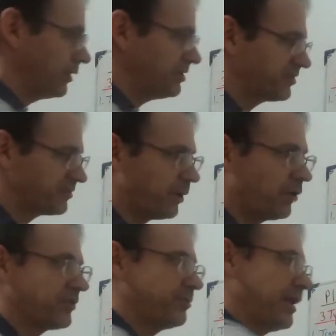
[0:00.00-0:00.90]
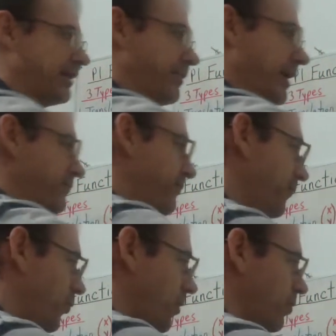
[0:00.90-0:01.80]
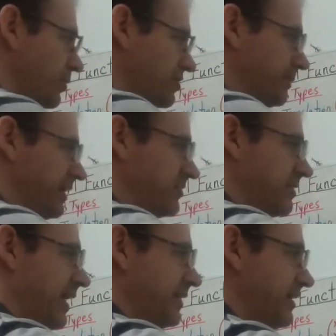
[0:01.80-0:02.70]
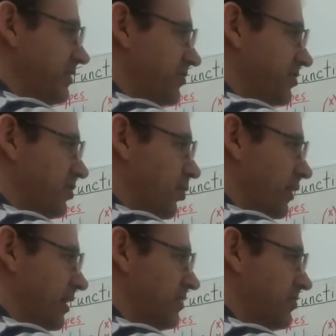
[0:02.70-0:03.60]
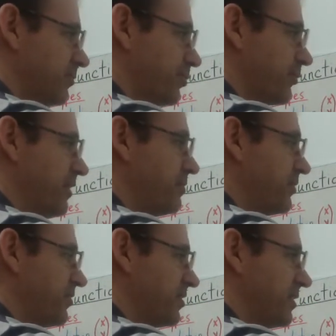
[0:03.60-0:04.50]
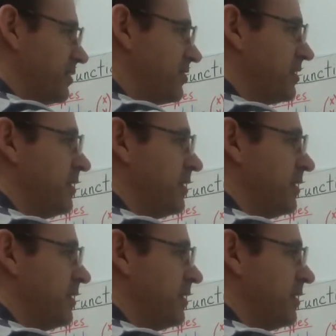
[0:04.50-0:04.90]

just multiply by 4, which means that needs to go into parentheses,